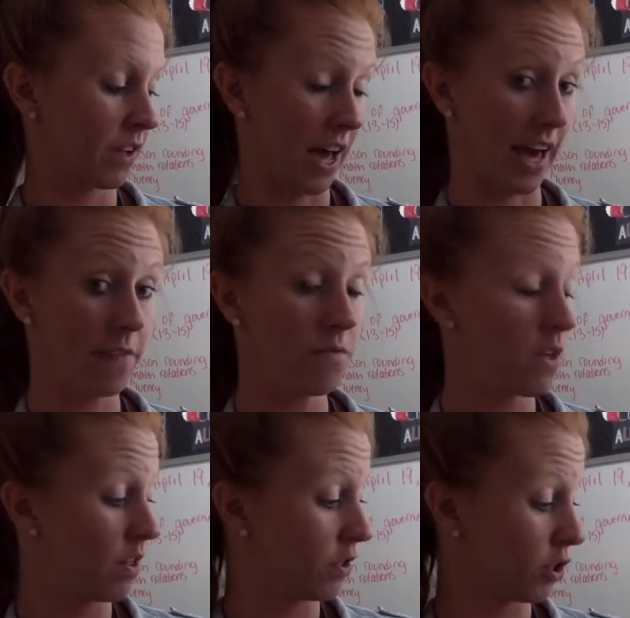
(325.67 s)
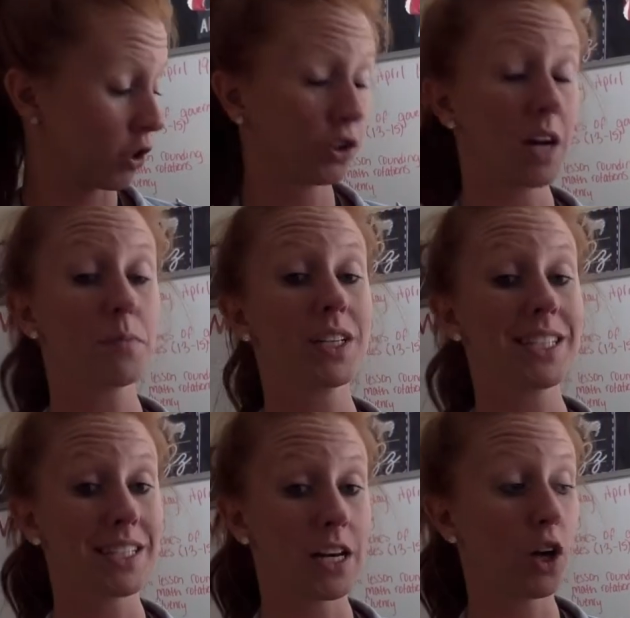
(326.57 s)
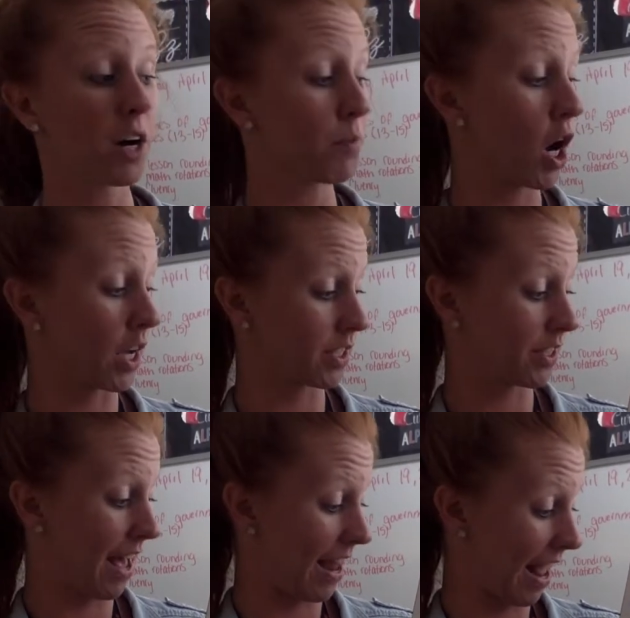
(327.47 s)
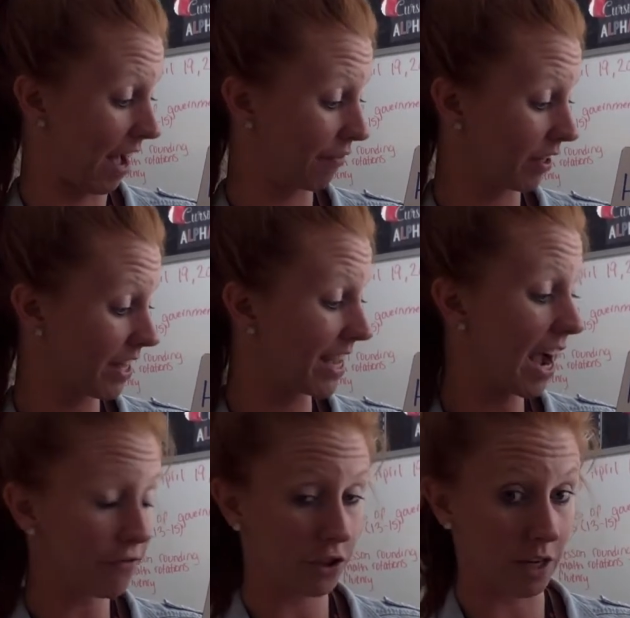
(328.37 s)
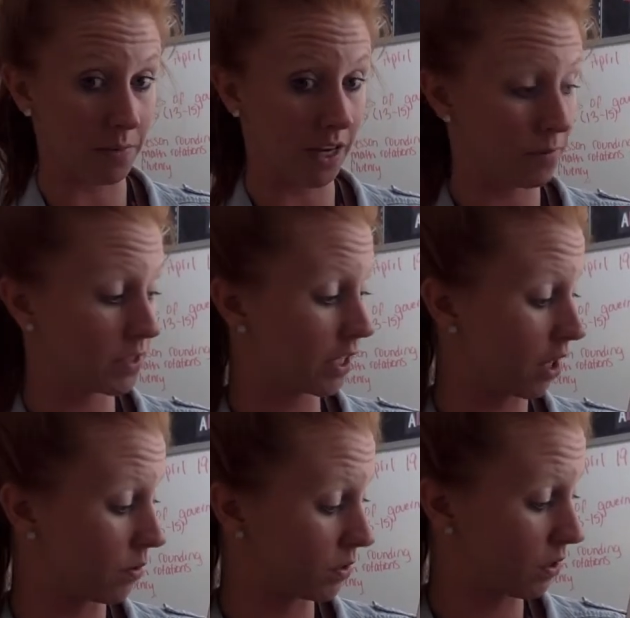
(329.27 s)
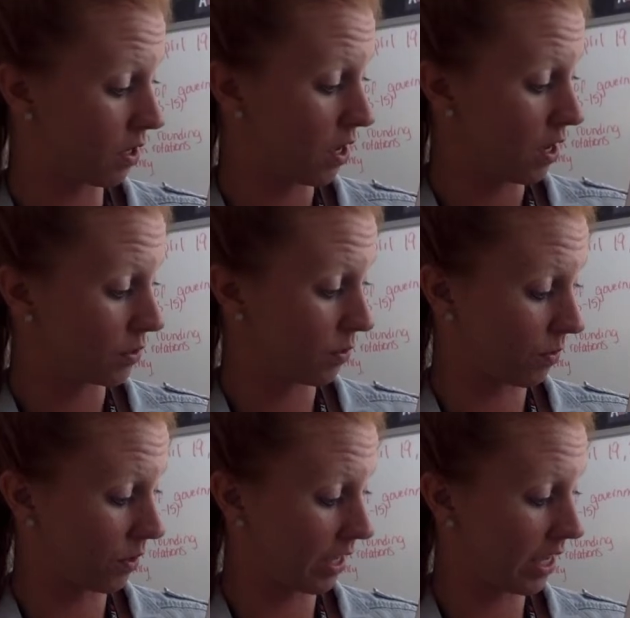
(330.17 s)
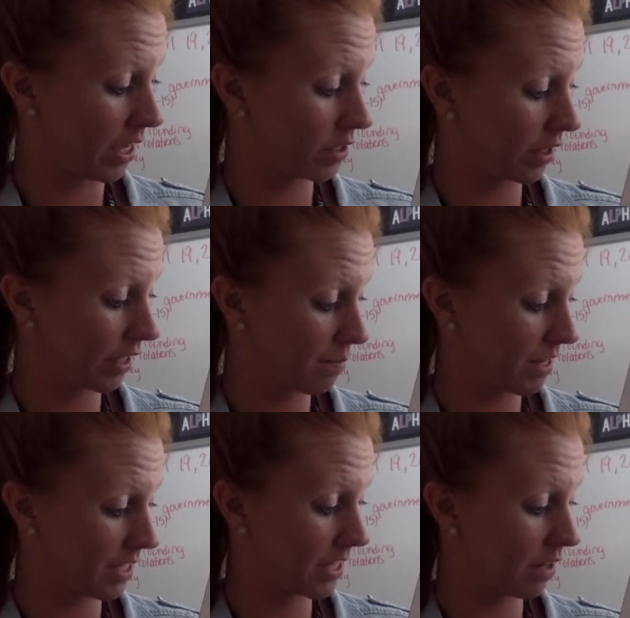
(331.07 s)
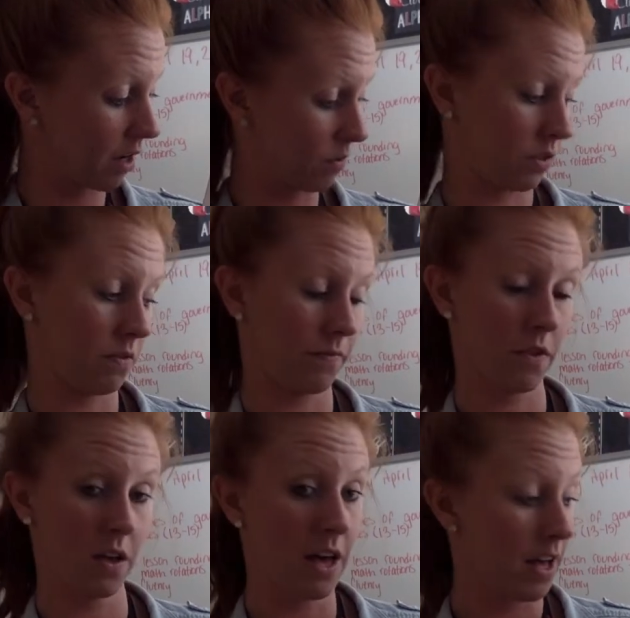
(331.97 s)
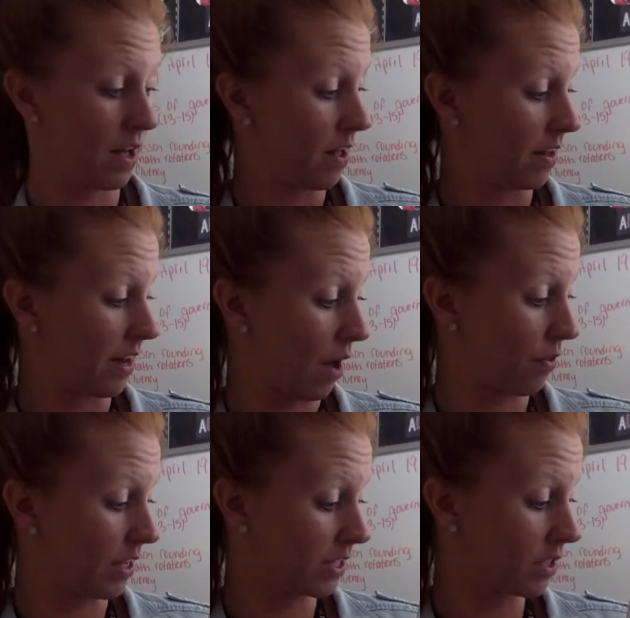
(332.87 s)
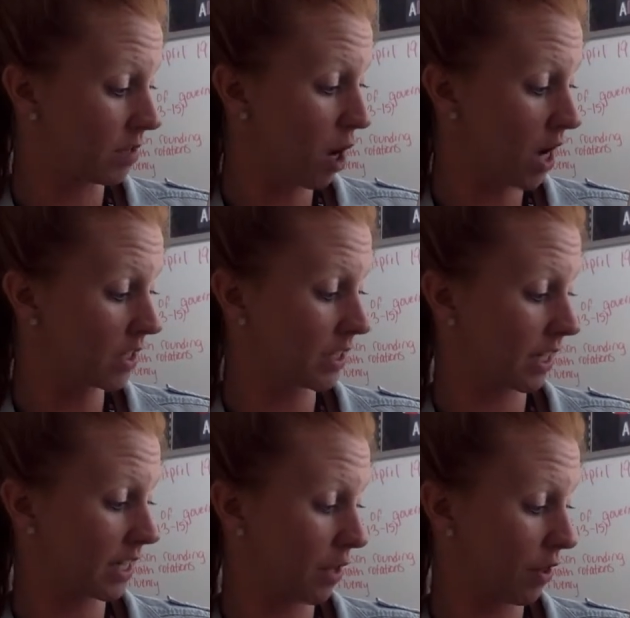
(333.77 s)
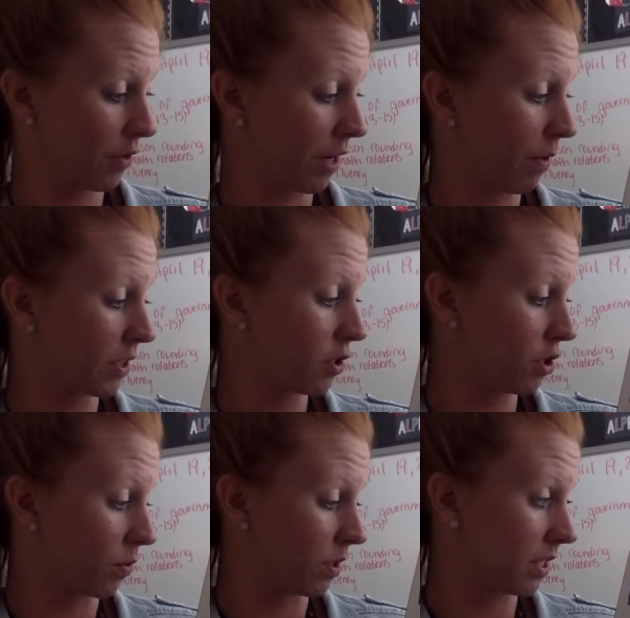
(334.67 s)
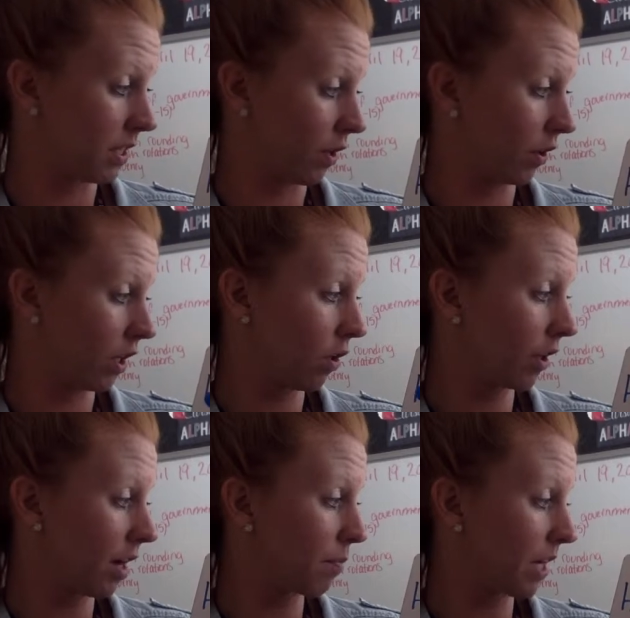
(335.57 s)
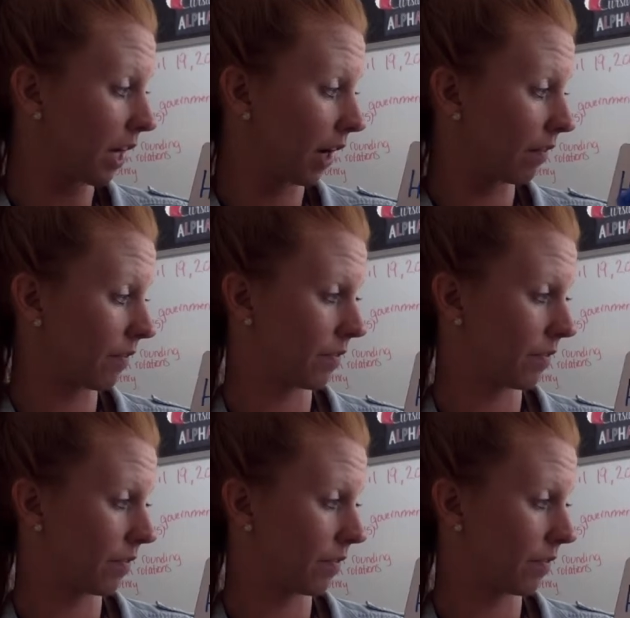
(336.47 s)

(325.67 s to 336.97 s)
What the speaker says: Okay? Circled number is still our boss, and everything after it becomes zeros. So these are going to be zeros. Now this is the boss. It's going to tell the 3 what to do. Still going to look up here.